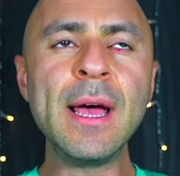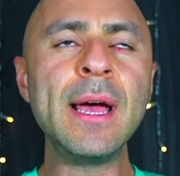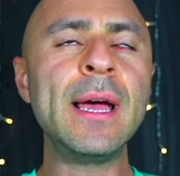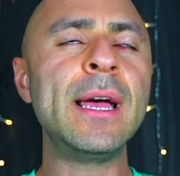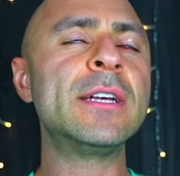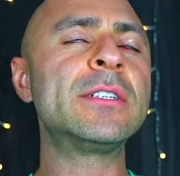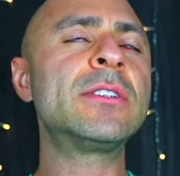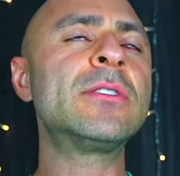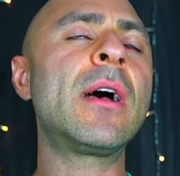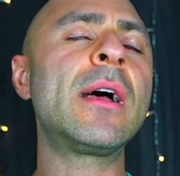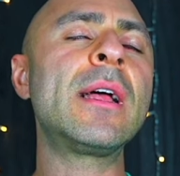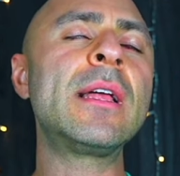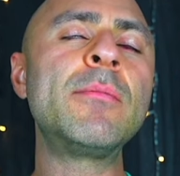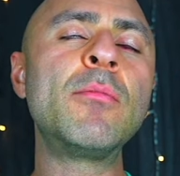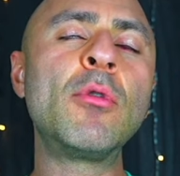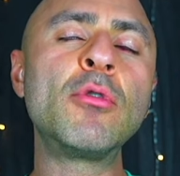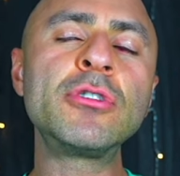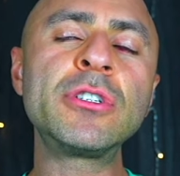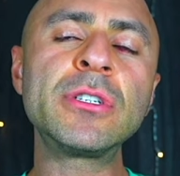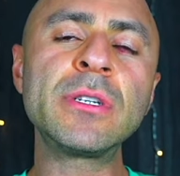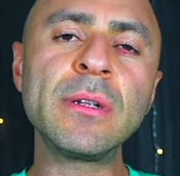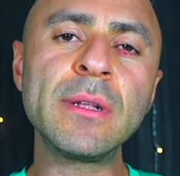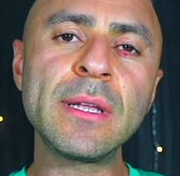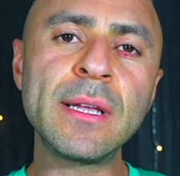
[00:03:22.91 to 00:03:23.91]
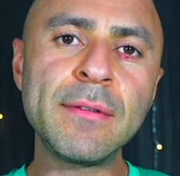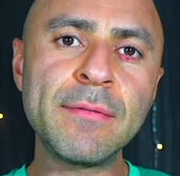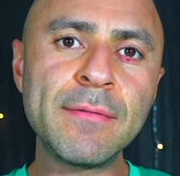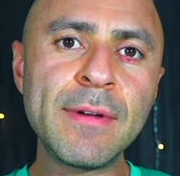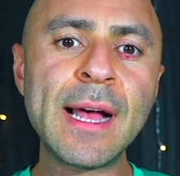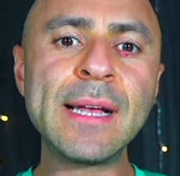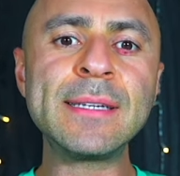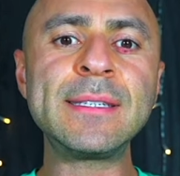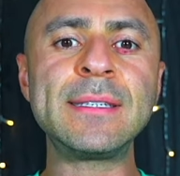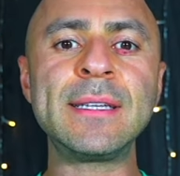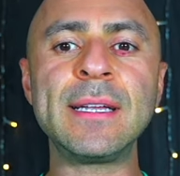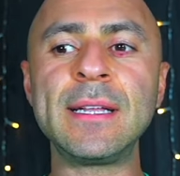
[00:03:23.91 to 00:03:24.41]
It's not emotionally
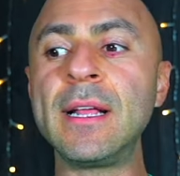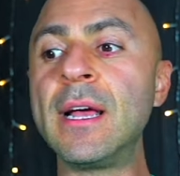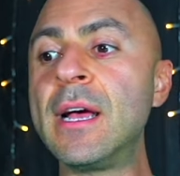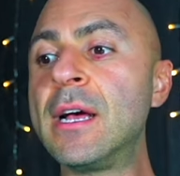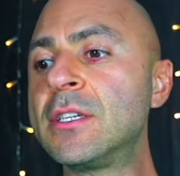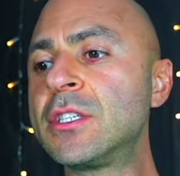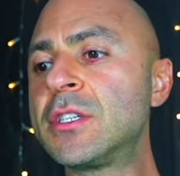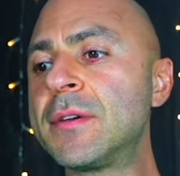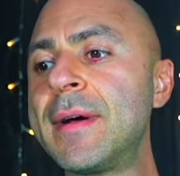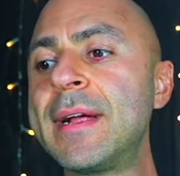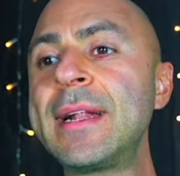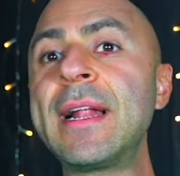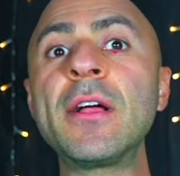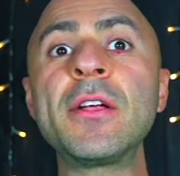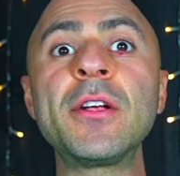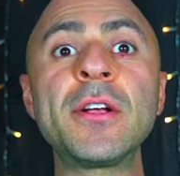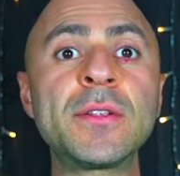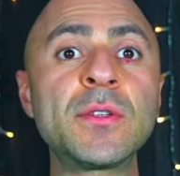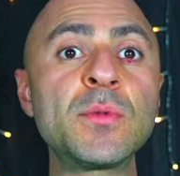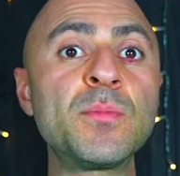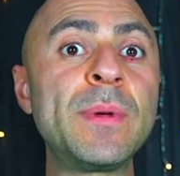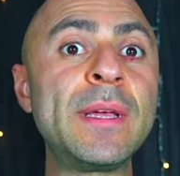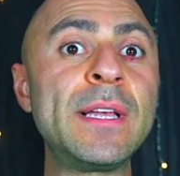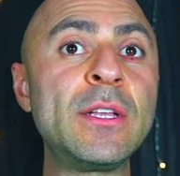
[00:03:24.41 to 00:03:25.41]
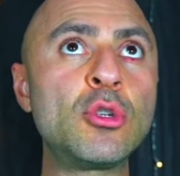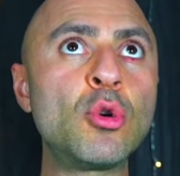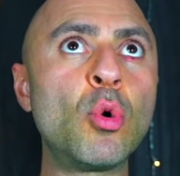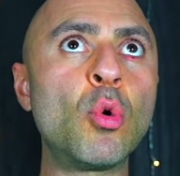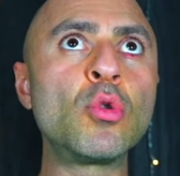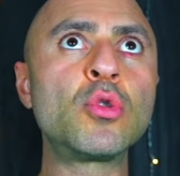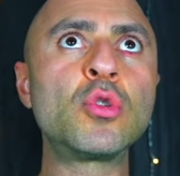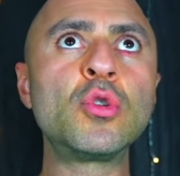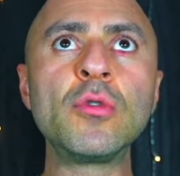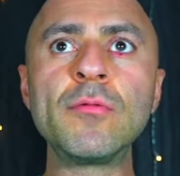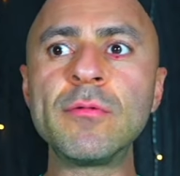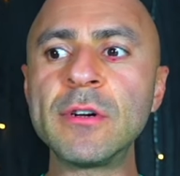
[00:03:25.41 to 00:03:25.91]
invested. So right now you're being
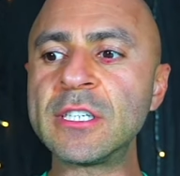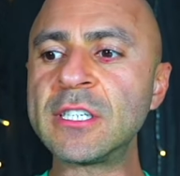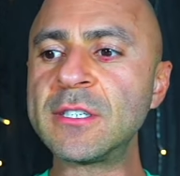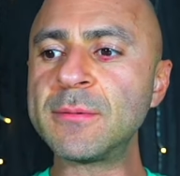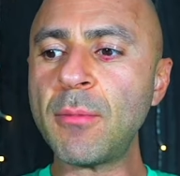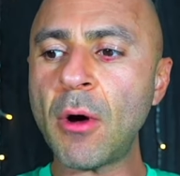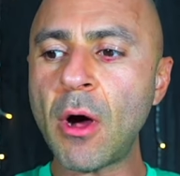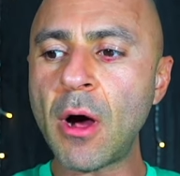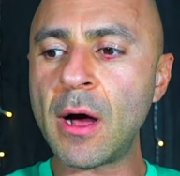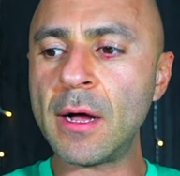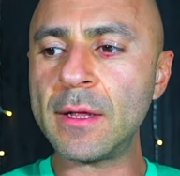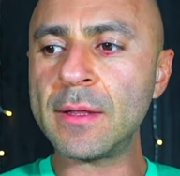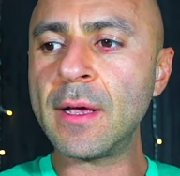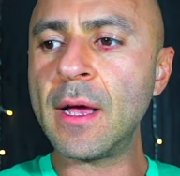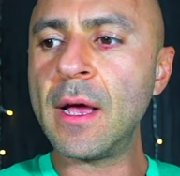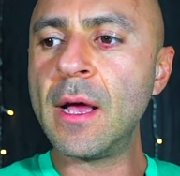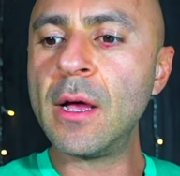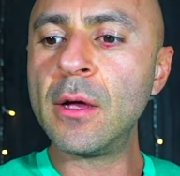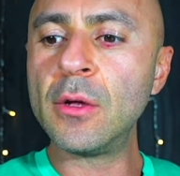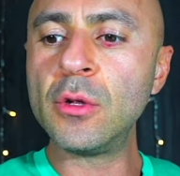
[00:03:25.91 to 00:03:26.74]
told to respond.